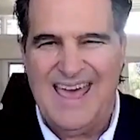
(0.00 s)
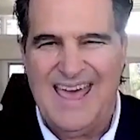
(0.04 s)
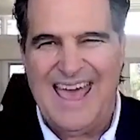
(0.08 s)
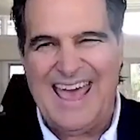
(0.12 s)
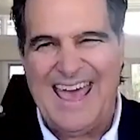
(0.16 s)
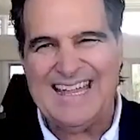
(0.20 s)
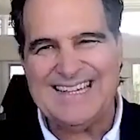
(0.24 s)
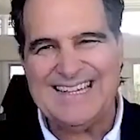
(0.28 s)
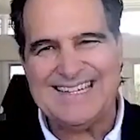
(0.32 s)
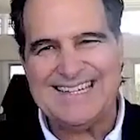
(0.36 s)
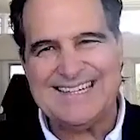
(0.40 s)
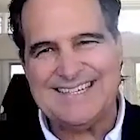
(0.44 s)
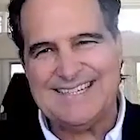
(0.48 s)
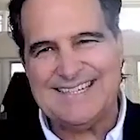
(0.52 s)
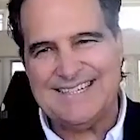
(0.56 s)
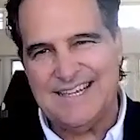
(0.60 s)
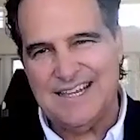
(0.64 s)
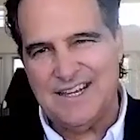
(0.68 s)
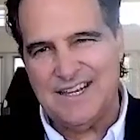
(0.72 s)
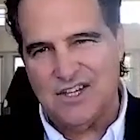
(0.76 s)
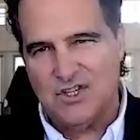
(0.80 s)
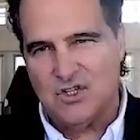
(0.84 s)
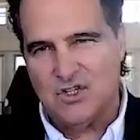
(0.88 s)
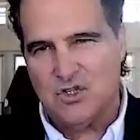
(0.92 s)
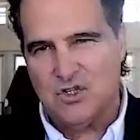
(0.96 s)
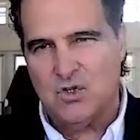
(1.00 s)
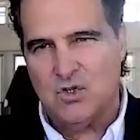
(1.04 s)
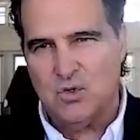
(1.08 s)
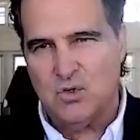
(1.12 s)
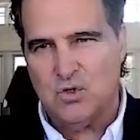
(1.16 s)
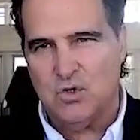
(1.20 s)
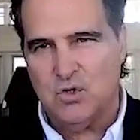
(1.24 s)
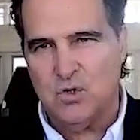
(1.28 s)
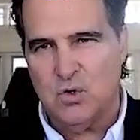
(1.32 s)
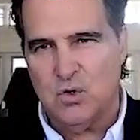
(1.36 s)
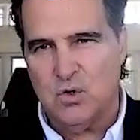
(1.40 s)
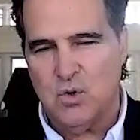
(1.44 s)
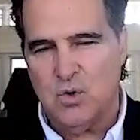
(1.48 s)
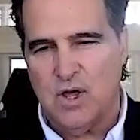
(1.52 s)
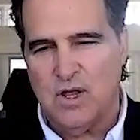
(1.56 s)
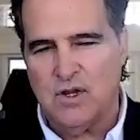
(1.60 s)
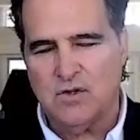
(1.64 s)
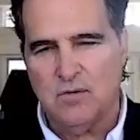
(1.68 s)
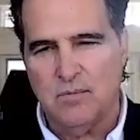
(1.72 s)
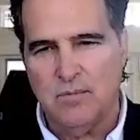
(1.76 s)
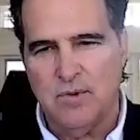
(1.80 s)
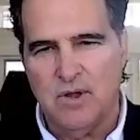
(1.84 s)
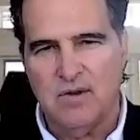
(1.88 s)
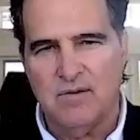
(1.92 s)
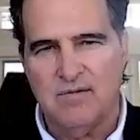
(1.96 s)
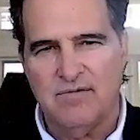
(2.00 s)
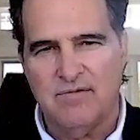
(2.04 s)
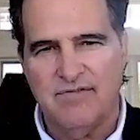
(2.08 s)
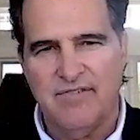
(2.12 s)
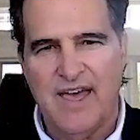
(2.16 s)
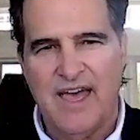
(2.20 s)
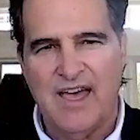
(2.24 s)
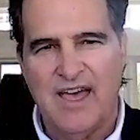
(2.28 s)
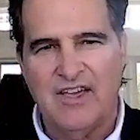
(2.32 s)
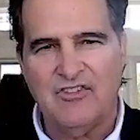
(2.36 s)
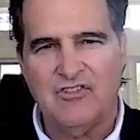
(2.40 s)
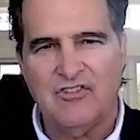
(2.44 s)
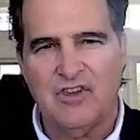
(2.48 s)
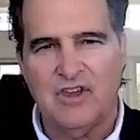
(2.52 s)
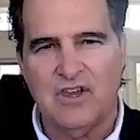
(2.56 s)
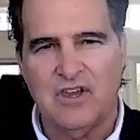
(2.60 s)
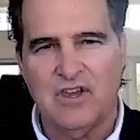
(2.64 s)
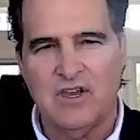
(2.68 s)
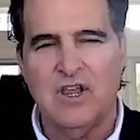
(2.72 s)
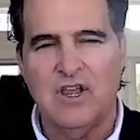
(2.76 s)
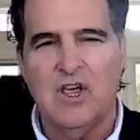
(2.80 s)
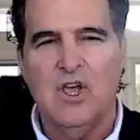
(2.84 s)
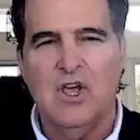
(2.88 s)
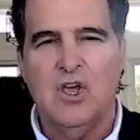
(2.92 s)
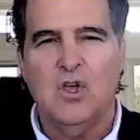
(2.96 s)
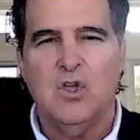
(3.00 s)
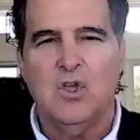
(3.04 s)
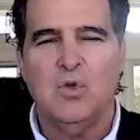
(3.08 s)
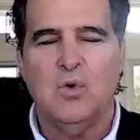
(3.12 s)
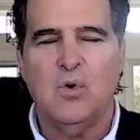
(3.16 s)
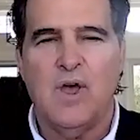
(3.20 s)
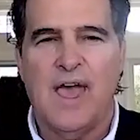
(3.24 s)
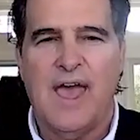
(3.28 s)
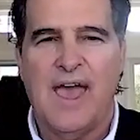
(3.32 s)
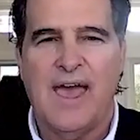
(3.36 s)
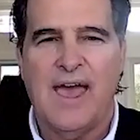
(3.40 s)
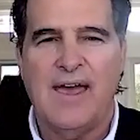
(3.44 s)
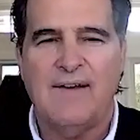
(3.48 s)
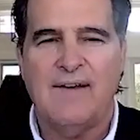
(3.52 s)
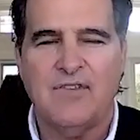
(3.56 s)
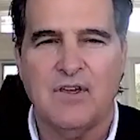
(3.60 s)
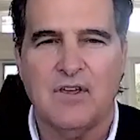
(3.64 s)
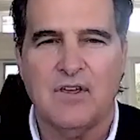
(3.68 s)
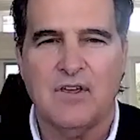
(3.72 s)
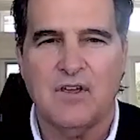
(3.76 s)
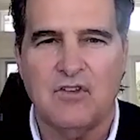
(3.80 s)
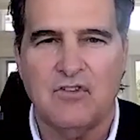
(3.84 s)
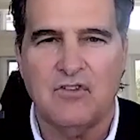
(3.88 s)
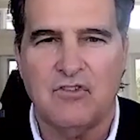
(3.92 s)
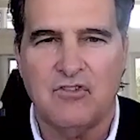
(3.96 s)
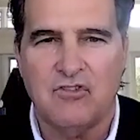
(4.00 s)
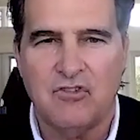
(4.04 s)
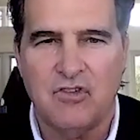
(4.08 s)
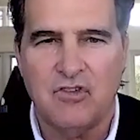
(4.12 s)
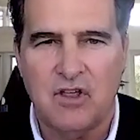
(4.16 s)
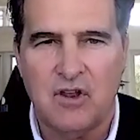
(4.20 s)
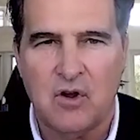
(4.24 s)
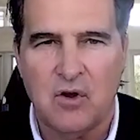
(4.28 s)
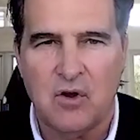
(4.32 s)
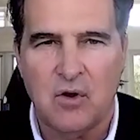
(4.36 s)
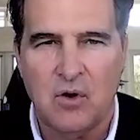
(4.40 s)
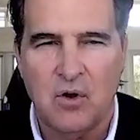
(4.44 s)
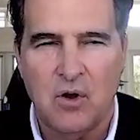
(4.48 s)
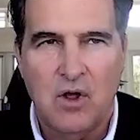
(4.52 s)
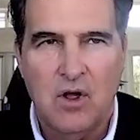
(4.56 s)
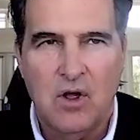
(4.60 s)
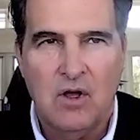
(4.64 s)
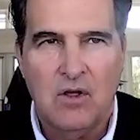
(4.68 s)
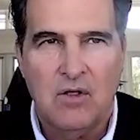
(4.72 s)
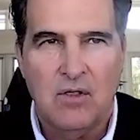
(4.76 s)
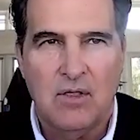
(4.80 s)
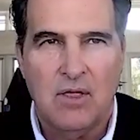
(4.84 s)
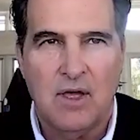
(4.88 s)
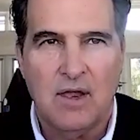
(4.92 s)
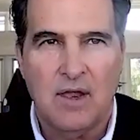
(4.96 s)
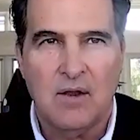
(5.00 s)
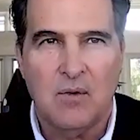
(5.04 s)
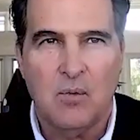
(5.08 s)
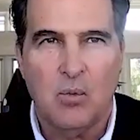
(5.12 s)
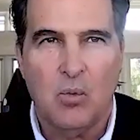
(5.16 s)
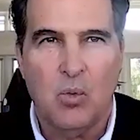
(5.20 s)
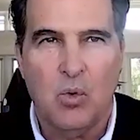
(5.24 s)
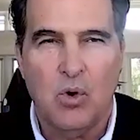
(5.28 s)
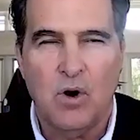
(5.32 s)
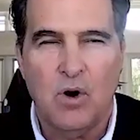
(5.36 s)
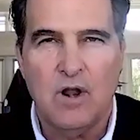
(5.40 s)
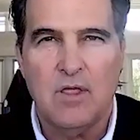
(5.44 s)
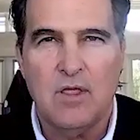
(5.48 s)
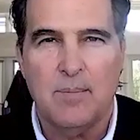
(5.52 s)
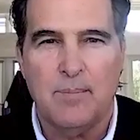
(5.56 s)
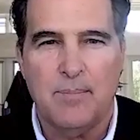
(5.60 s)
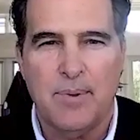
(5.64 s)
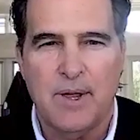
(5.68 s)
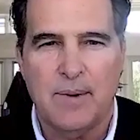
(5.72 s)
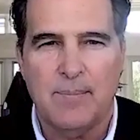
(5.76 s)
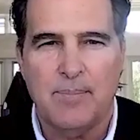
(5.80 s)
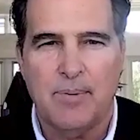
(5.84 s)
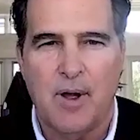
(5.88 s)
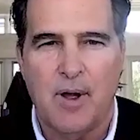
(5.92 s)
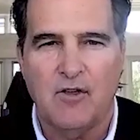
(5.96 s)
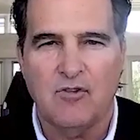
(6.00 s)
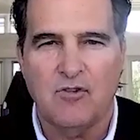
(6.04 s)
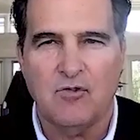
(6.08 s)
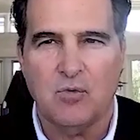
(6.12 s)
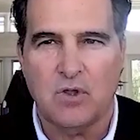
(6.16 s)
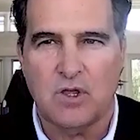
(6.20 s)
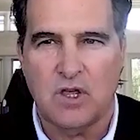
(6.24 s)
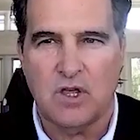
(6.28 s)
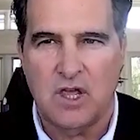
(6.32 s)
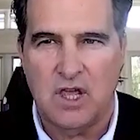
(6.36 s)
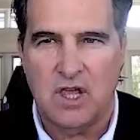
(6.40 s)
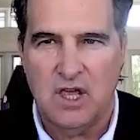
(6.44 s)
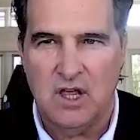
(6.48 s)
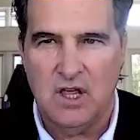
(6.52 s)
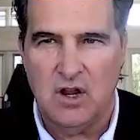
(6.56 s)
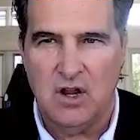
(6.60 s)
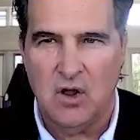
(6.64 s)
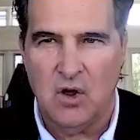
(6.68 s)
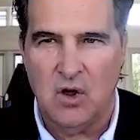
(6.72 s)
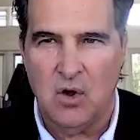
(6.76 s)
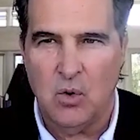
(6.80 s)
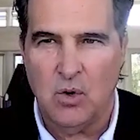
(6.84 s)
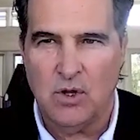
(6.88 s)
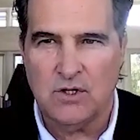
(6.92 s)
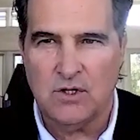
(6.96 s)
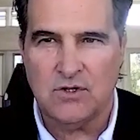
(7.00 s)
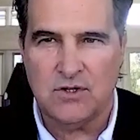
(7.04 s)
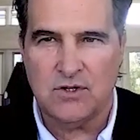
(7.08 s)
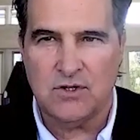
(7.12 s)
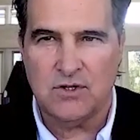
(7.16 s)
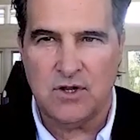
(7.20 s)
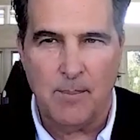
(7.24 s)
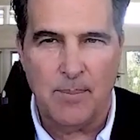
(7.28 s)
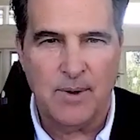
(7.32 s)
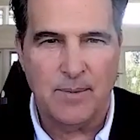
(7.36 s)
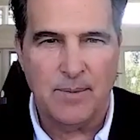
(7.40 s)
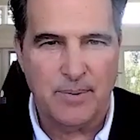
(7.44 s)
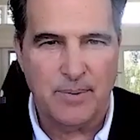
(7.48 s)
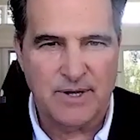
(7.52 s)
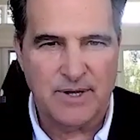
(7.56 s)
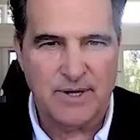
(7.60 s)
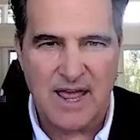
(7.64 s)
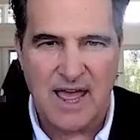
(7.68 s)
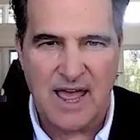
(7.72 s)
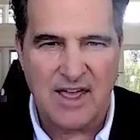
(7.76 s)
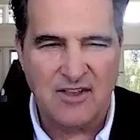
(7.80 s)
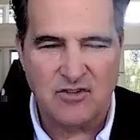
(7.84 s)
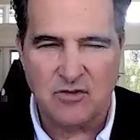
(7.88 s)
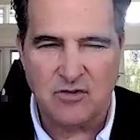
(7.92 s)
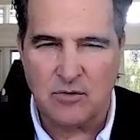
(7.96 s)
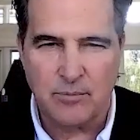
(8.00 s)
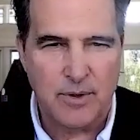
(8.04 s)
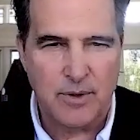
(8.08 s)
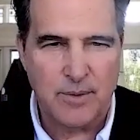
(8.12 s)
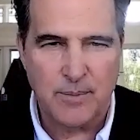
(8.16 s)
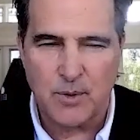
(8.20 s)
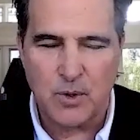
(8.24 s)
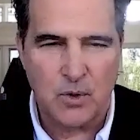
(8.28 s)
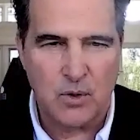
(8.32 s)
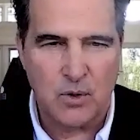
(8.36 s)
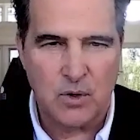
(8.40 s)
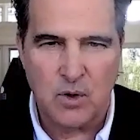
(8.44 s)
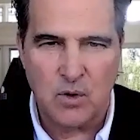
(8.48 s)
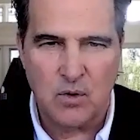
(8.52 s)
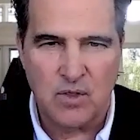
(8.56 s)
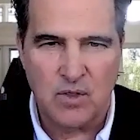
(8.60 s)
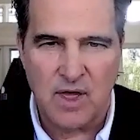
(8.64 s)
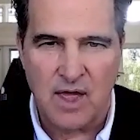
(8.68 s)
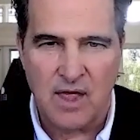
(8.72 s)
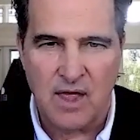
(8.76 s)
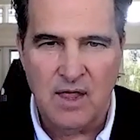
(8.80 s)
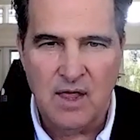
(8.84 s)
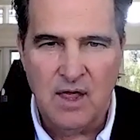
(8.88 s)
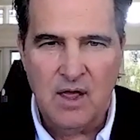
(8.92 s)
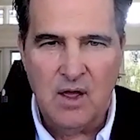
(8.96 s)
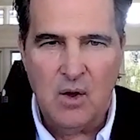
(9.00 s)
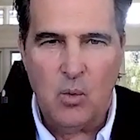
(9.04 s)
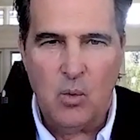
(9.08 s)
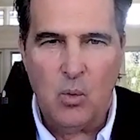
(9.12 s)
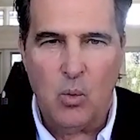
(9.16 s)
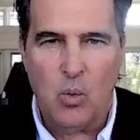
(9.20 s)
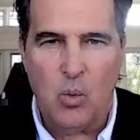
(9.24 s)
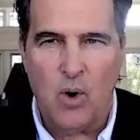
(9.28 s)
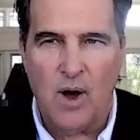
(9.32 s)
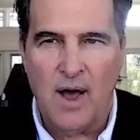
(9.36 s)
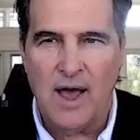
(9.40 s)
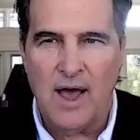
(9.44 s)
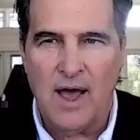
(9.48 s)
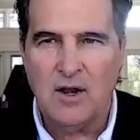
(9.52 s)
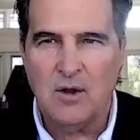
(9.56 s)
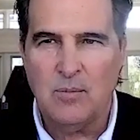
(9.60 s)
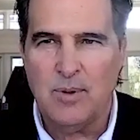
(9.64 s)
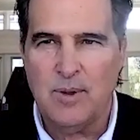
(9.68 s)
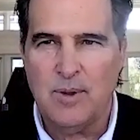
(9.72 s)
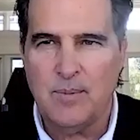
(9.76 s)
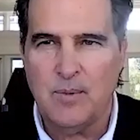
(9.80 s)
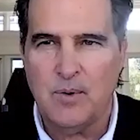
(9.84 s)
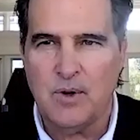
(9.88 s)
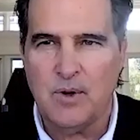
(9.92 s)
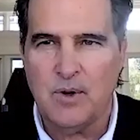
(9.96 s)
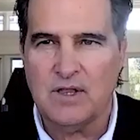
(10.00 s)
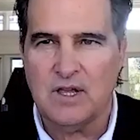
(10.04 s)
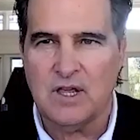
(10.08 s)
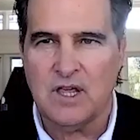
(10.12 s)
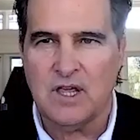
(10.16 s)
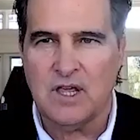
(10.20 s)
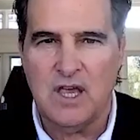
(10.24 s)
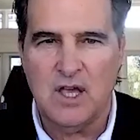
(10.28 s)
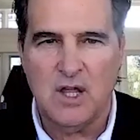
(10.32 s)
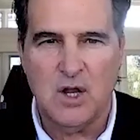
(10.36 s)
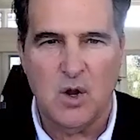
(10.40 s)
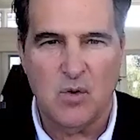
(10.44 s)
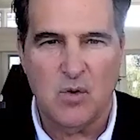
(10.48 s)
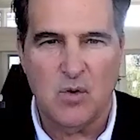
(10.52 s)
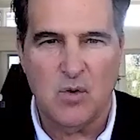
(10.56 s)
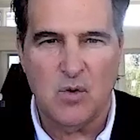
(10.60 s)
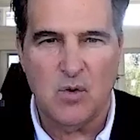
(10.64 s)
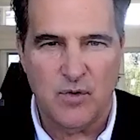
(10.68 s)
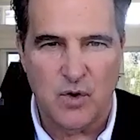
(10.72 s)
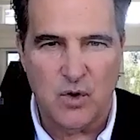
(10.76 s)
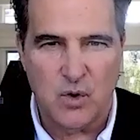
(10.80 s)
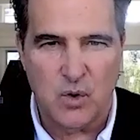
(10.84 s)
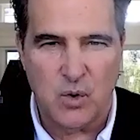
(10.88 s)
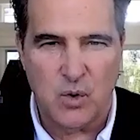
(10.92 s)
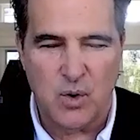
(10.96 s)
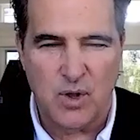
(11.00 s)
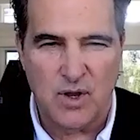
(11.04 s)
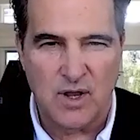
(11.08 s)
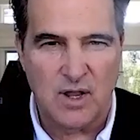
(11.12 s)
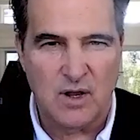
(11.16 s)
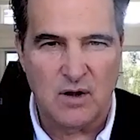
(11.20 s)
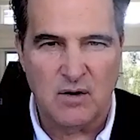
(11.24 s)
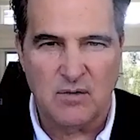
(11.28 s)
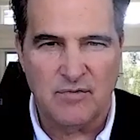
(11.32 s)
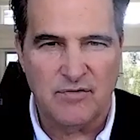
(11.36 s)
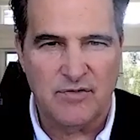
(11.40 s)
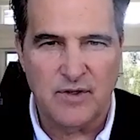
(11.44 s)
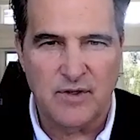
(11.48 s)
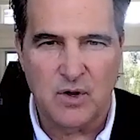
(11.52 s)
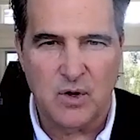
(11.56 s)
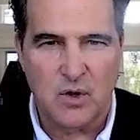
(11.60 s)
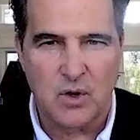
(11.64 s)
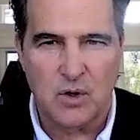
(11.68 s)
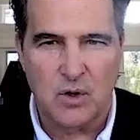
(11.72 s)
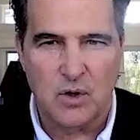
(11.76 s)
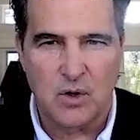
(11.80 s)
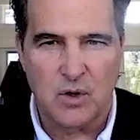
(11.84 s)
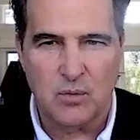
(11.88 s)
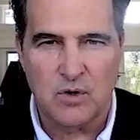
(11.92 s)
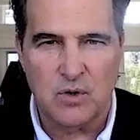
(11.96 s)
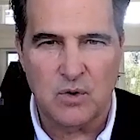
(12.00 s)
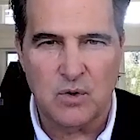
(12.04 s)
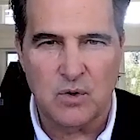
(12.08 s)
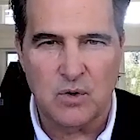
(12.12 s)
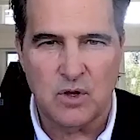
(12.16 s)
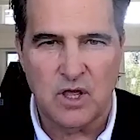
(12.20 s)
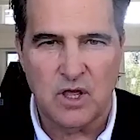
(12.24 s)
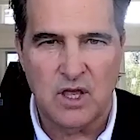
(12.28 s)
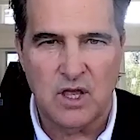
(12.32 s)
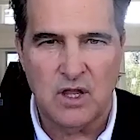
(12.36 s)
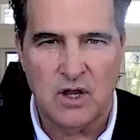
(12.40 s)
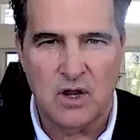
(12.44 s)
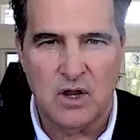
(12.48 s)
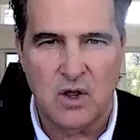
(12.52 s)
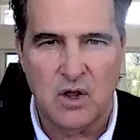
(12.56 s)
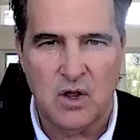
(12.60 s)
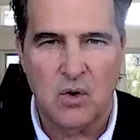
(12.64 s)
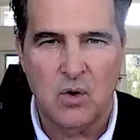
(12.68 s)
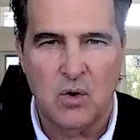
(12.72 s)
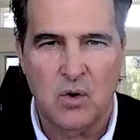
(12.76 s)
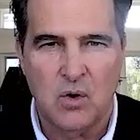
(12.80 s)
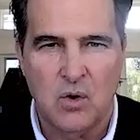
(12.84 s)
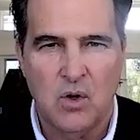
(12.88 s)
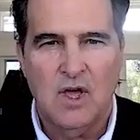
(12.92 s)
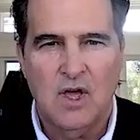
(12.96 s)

And since you do intermittent fasting, you have to consider that one of the big problems with keto is dumping potassium. People don't know that why do people get the keto flu and they don't feel good when they're doing keto?